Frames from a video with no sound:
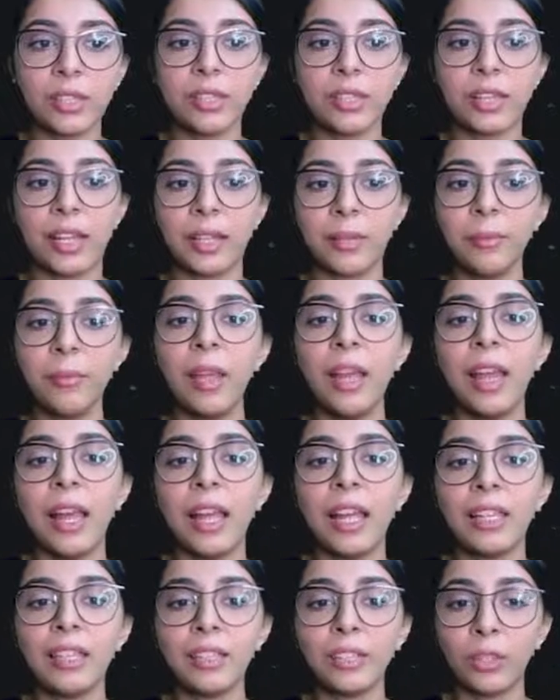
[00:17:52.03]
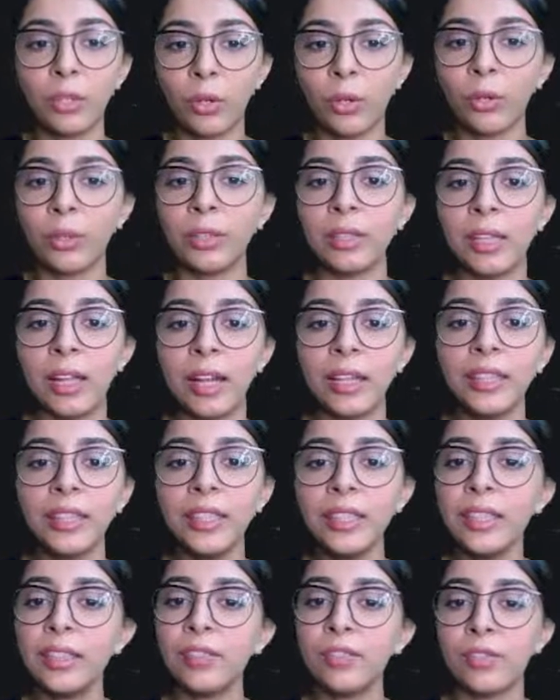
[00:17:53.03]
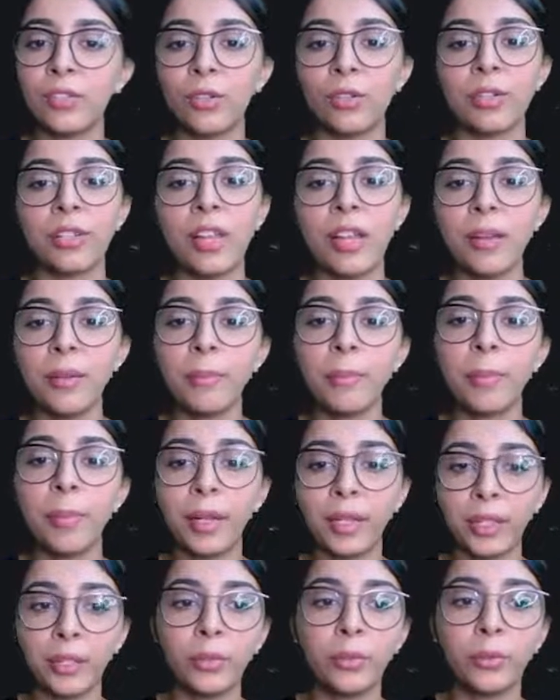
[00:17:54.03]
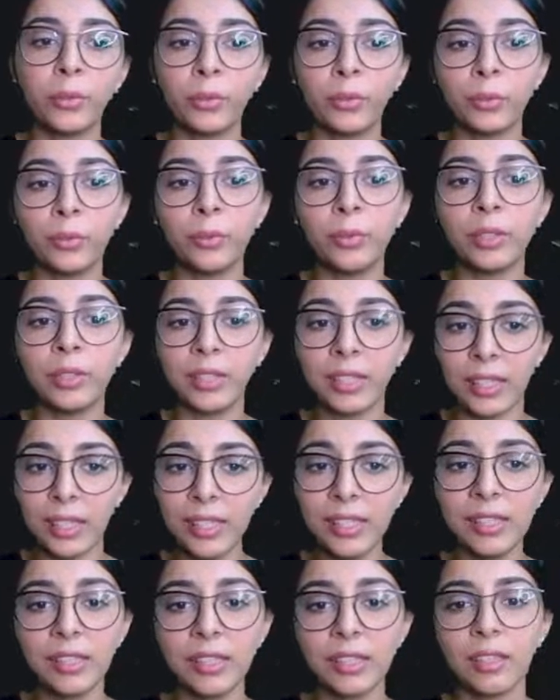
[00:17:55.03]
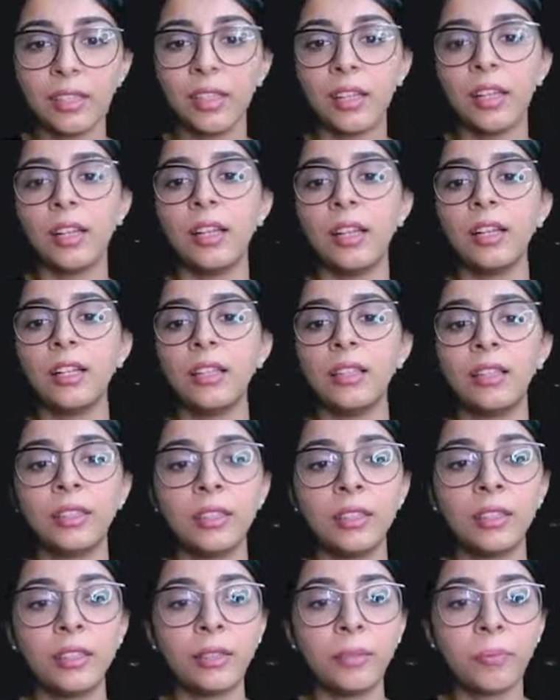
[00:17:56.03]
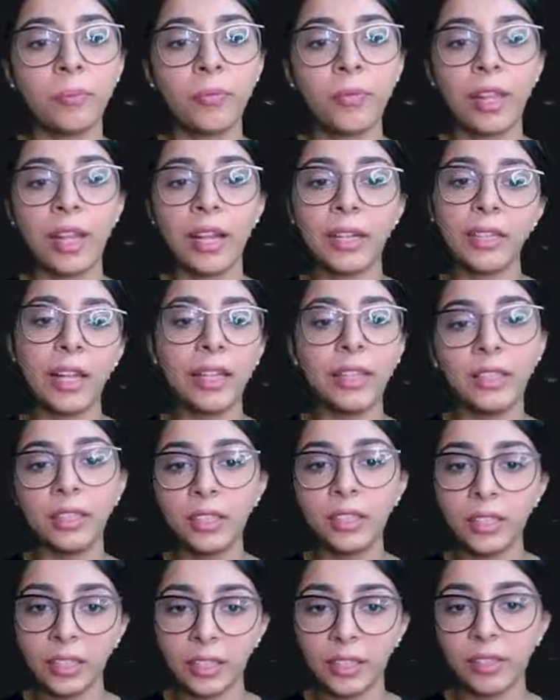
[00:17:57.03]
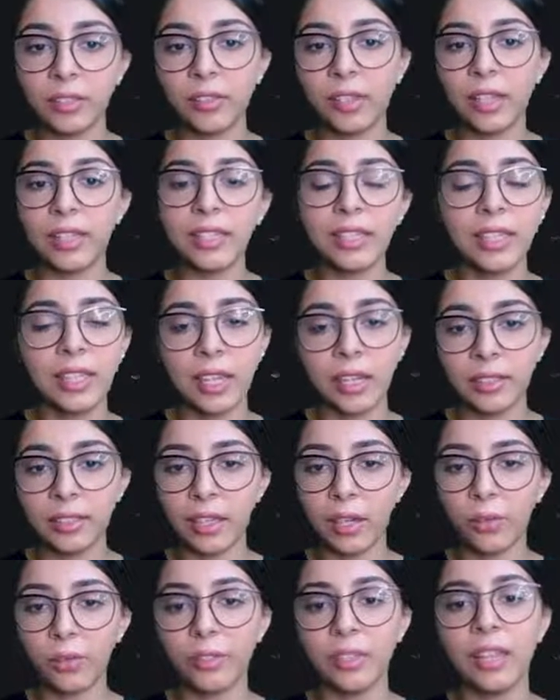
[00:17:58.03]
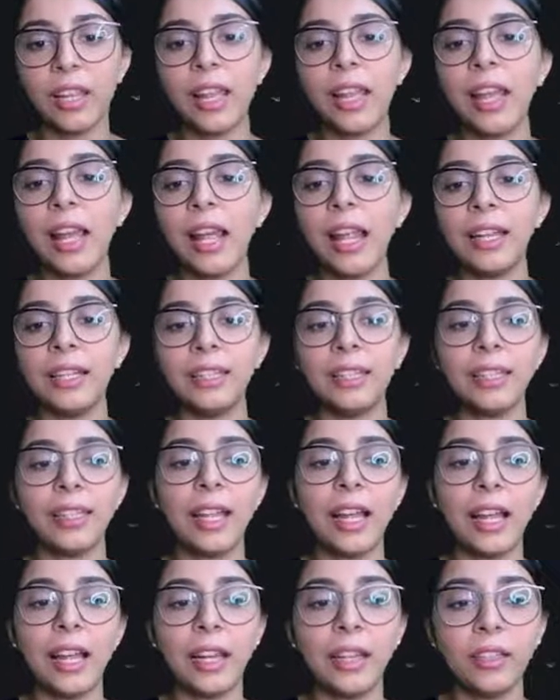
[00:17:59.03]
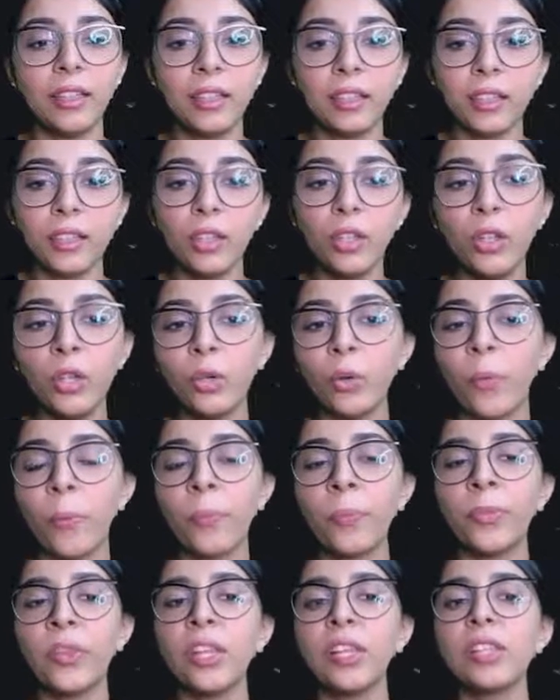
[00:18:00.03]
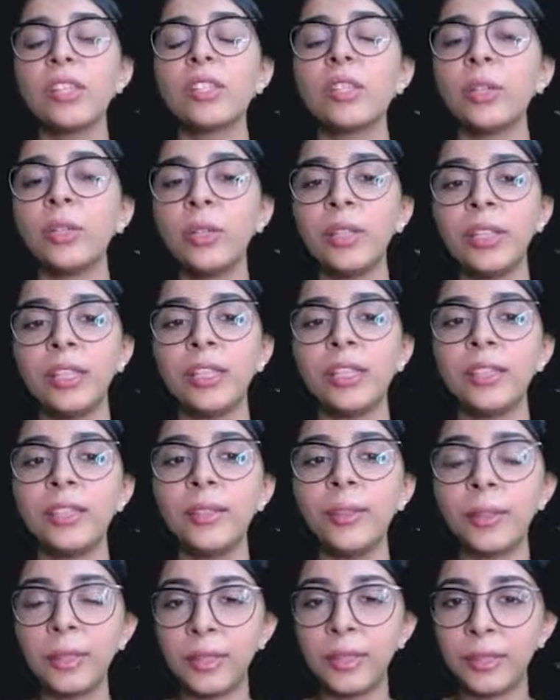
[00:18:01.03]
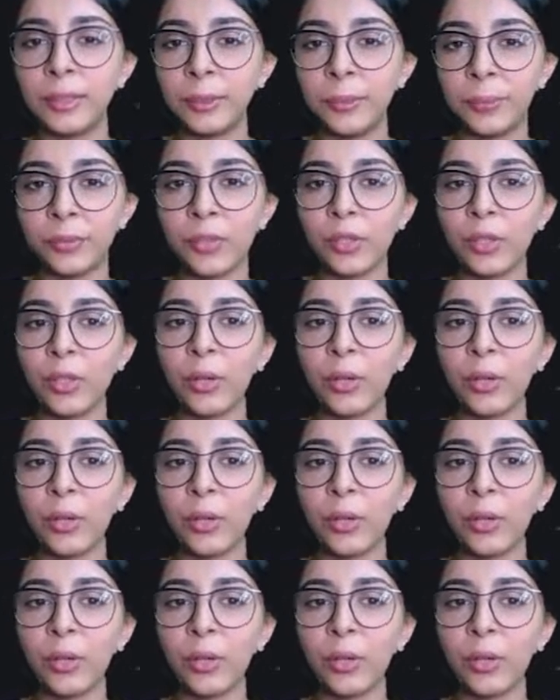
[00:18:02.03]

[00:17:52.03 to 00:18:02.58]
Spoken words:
time and thought that he and George had better to do the rest. Uh, and I agreed and sat down. And they had a go. So here the